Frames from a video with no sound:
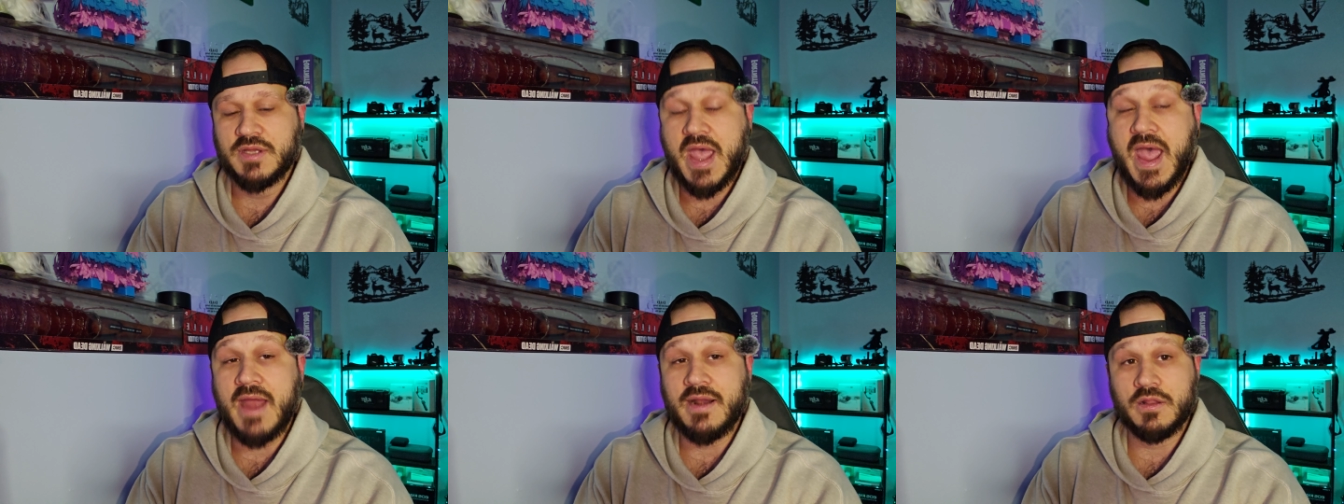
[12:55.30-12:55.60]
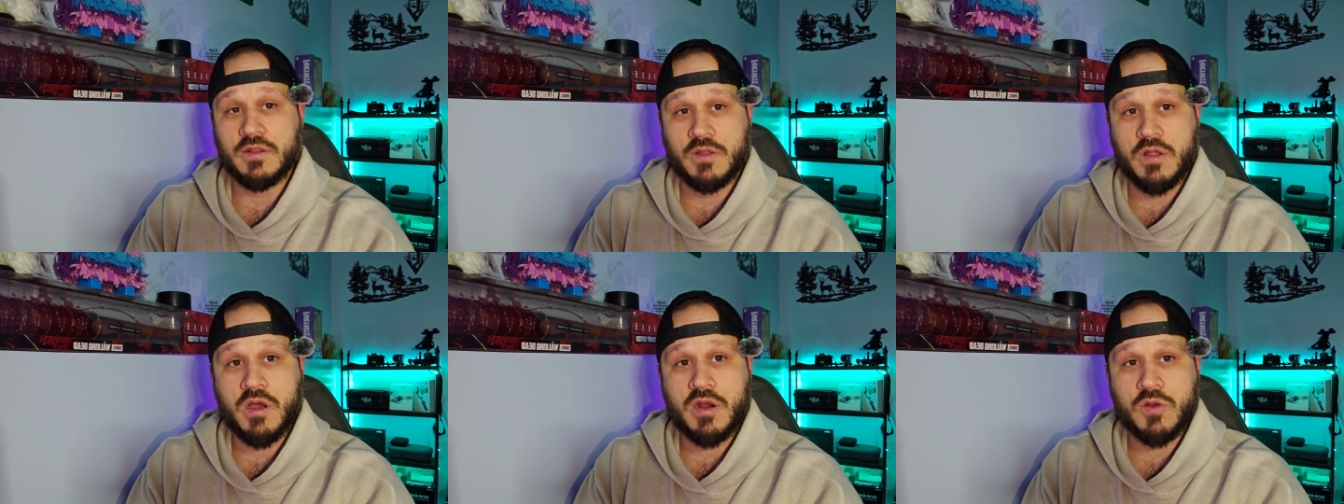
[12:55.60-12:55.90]
and a
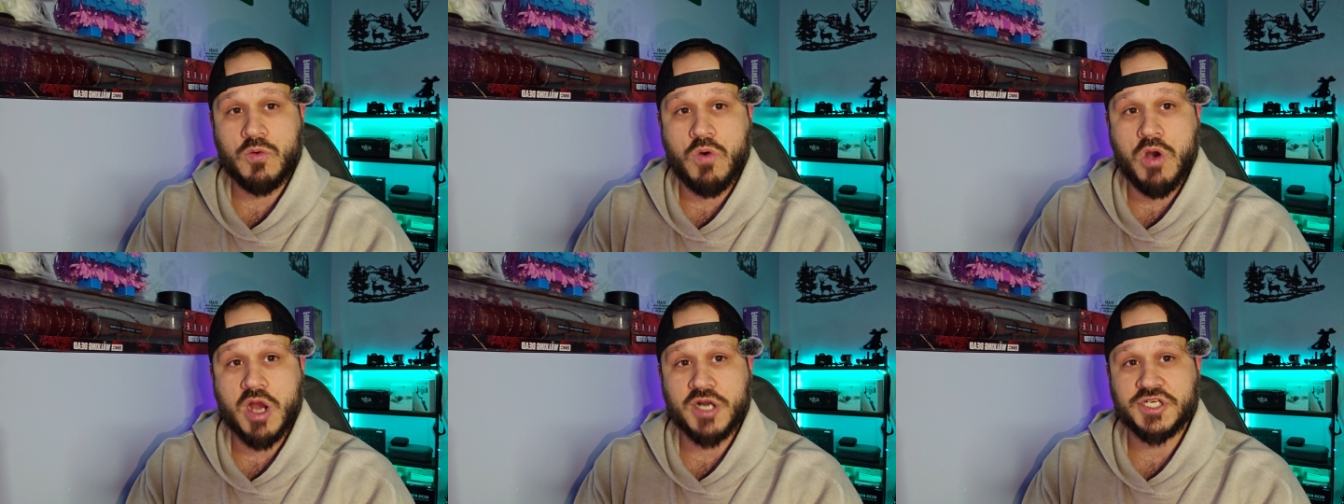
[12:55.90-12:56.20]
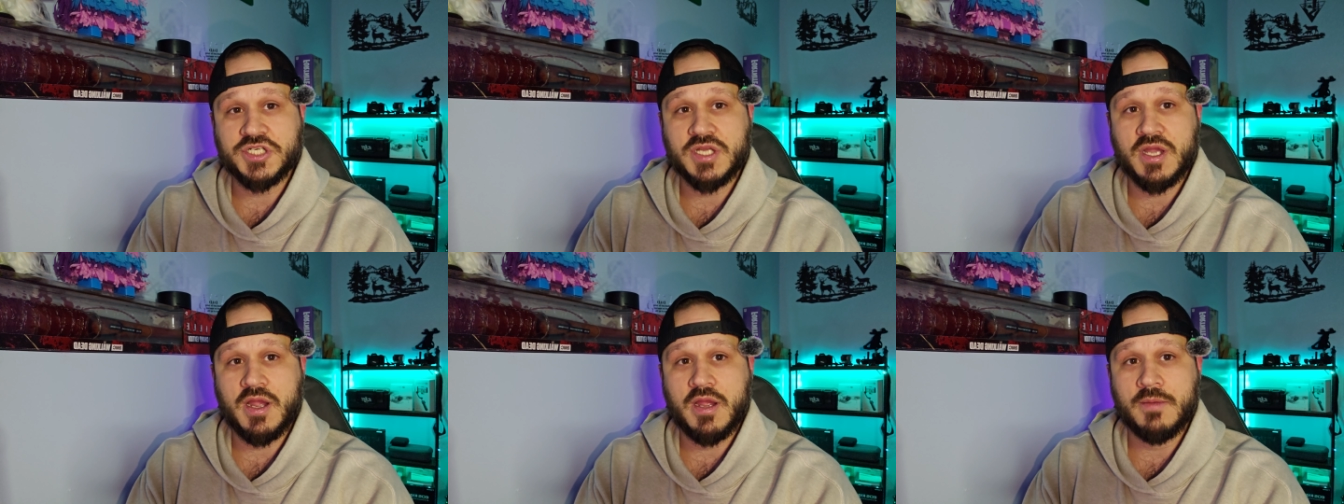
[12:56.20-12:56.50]
lot of
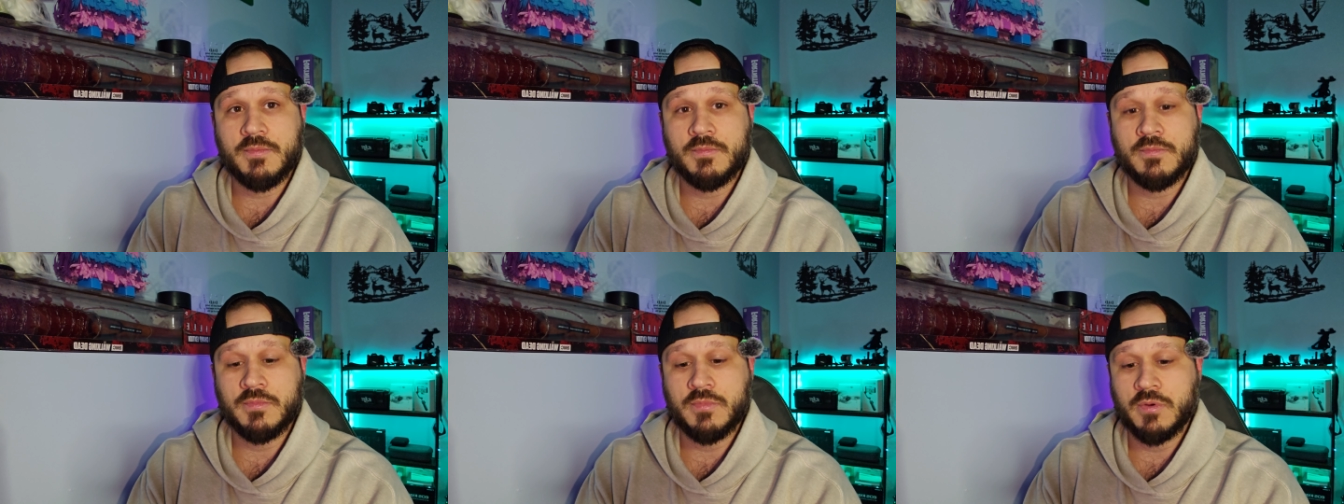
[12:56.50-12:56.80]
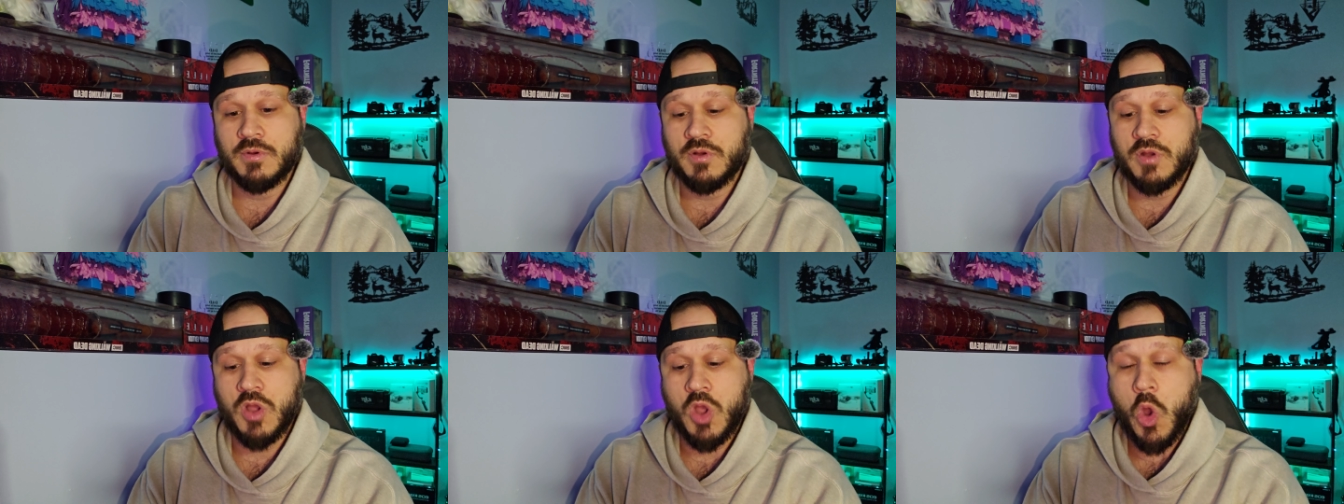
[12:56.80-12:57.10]
watch time
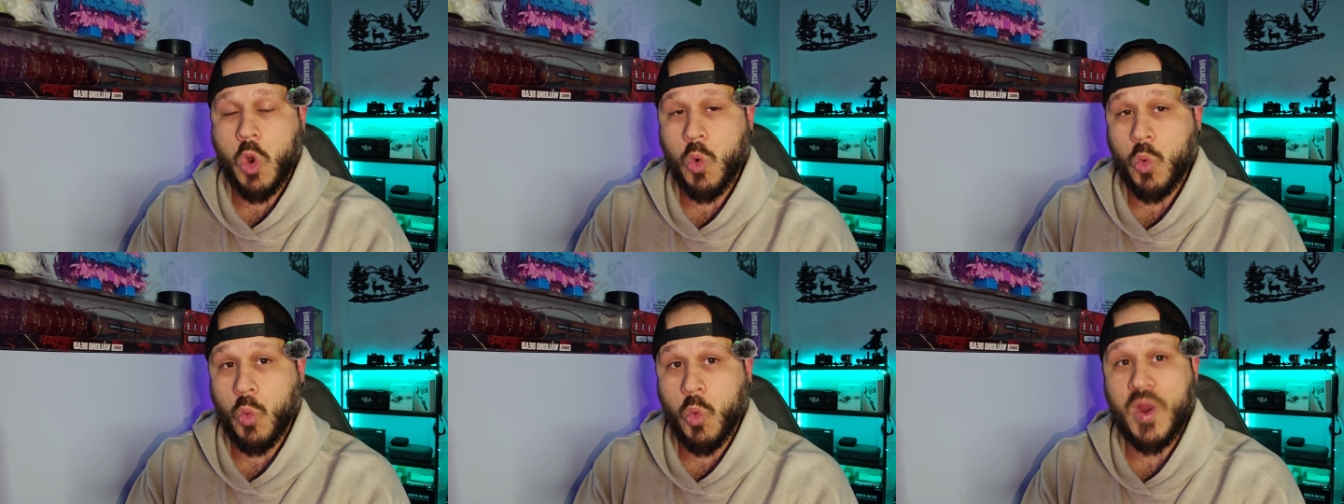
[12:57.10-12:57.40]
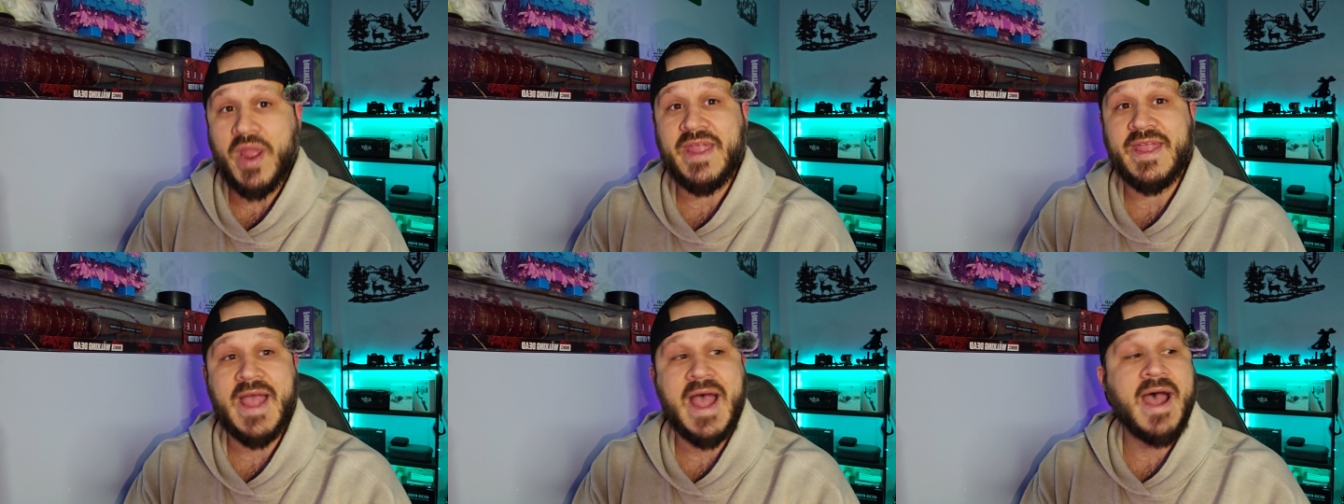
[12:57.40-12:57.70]

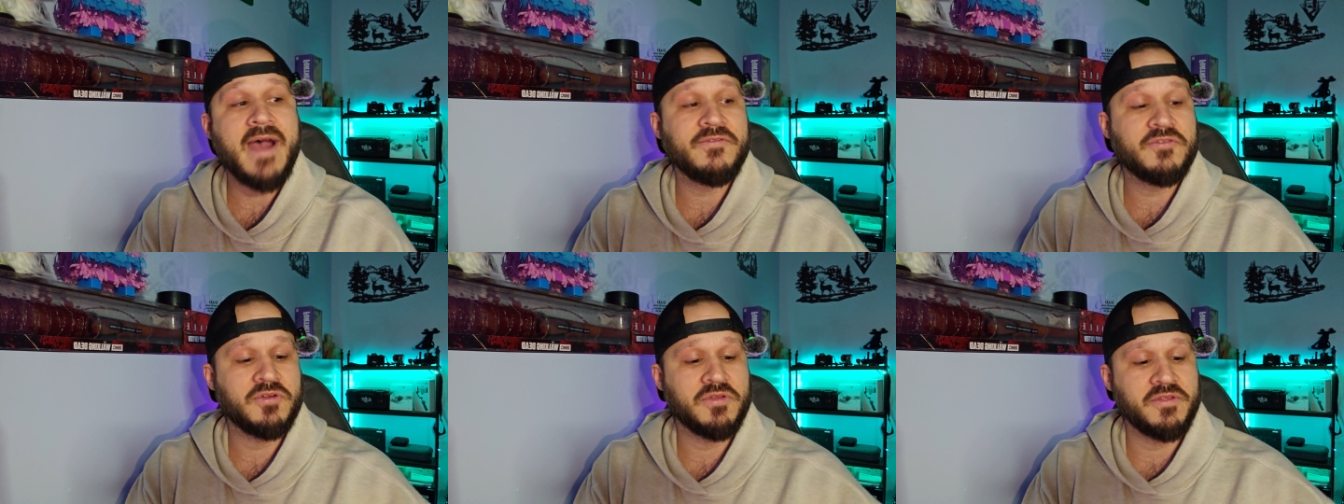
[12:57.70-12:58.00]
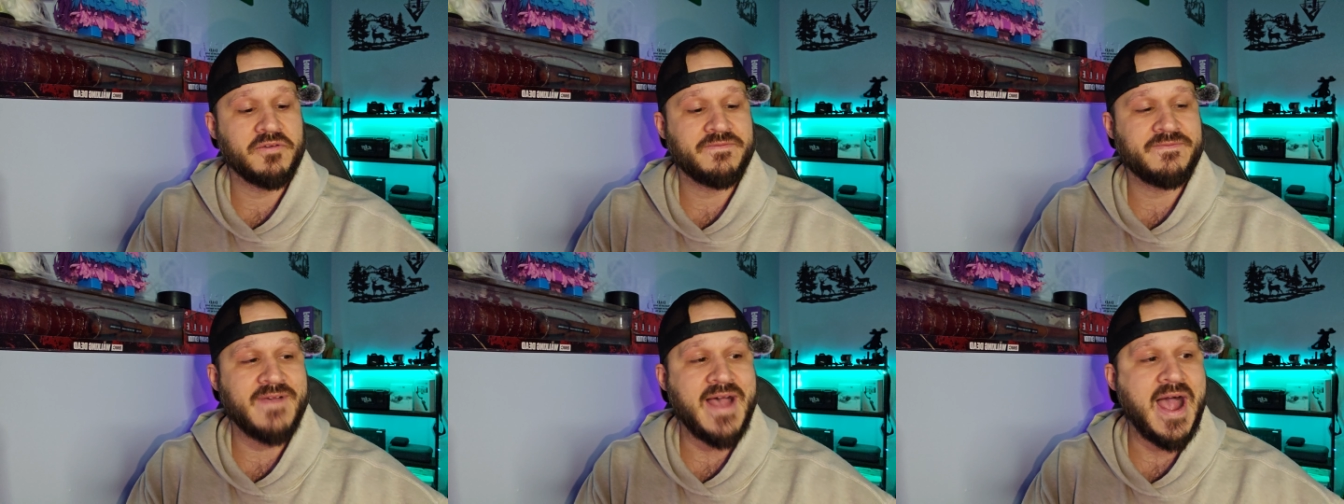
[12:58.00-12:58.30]
way after
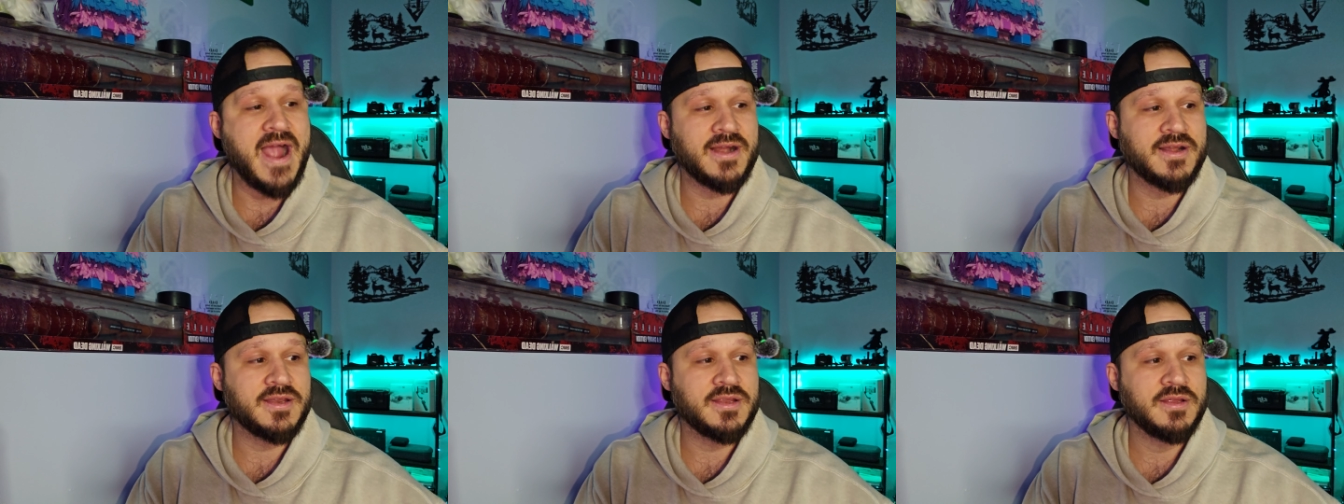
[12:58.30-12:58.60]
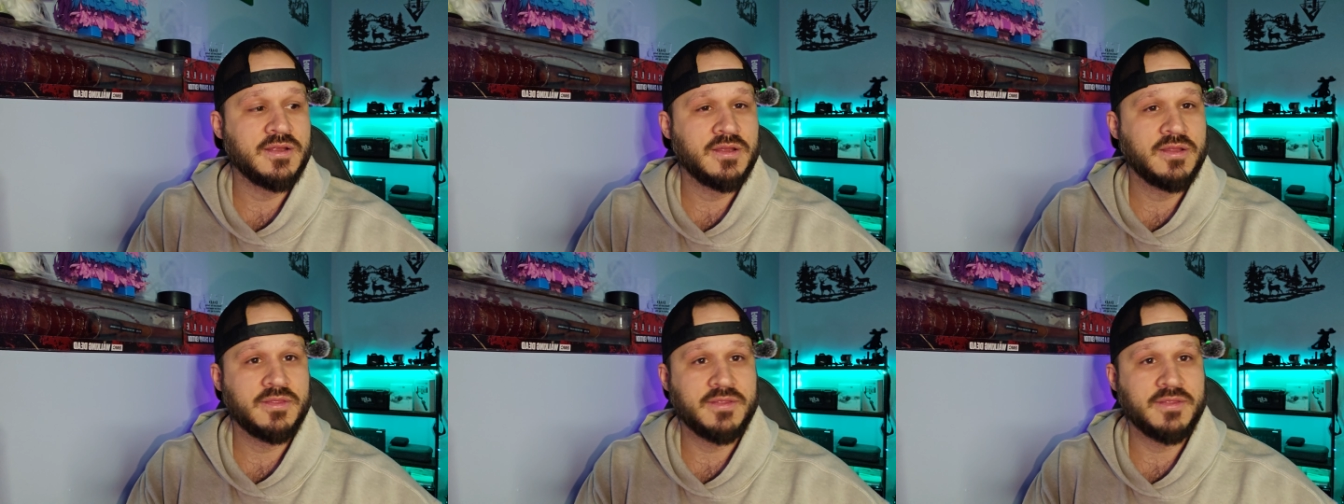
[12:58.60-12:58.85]
the fact